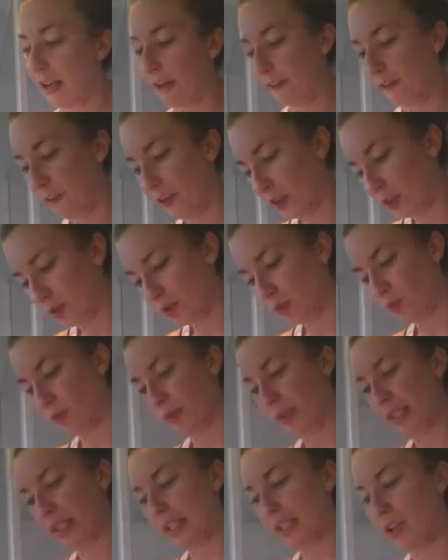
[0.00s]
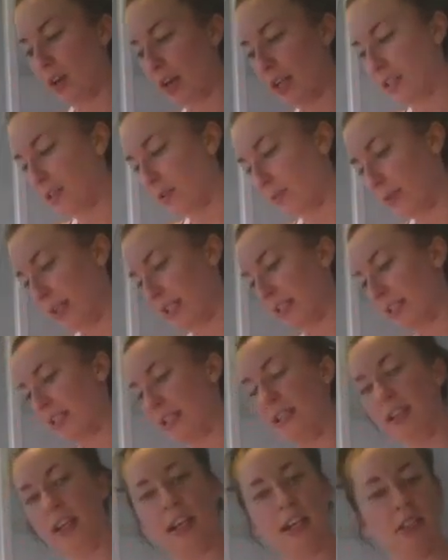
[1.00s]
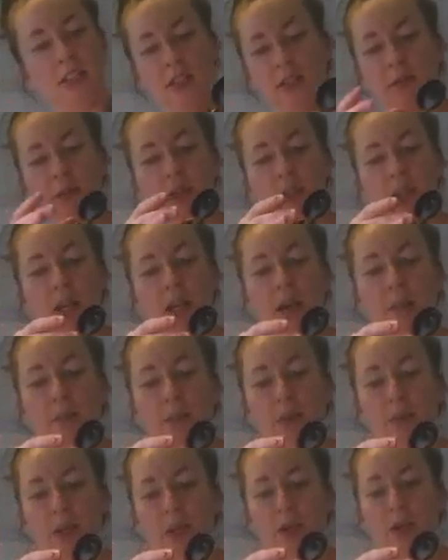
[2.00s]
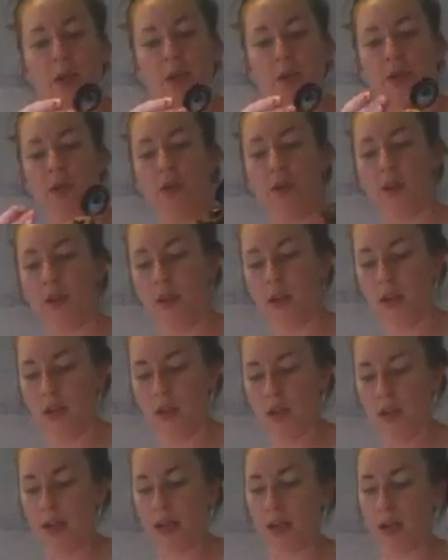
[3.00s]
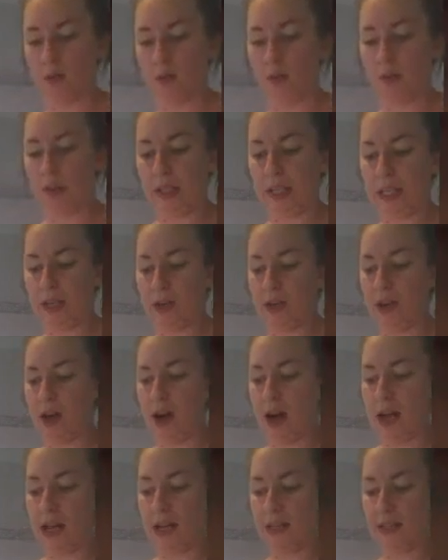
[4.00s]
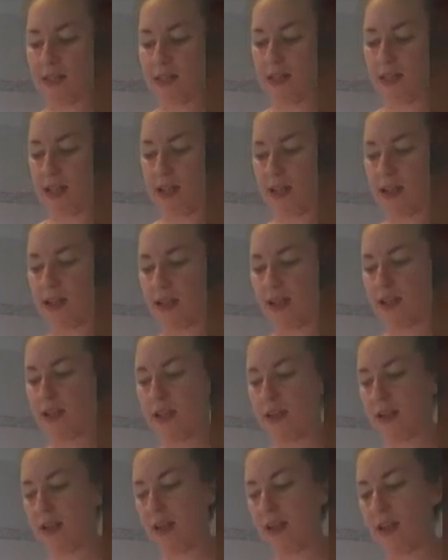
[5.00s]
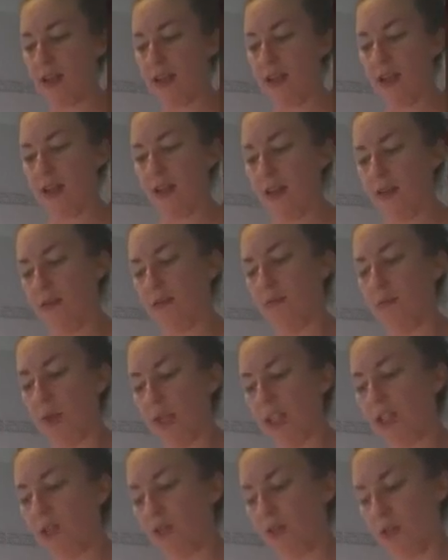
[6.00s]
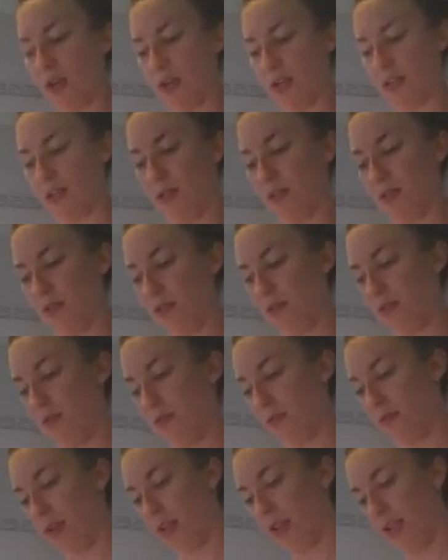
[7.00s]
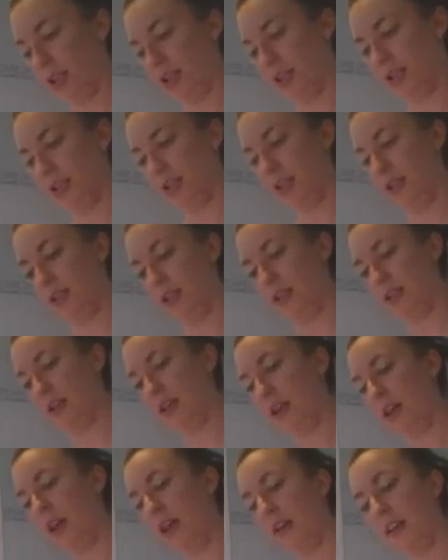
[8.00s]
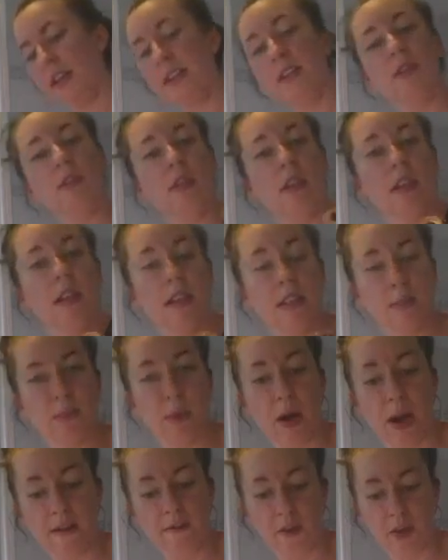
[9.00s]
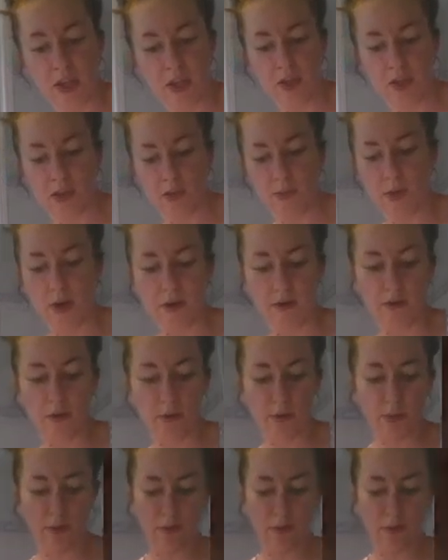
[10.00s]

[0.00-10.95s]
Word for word: it feels really nice on my skin. Like it just feels like I'm putting on like a really nice moisturizer, really. There's also a spray version as well if you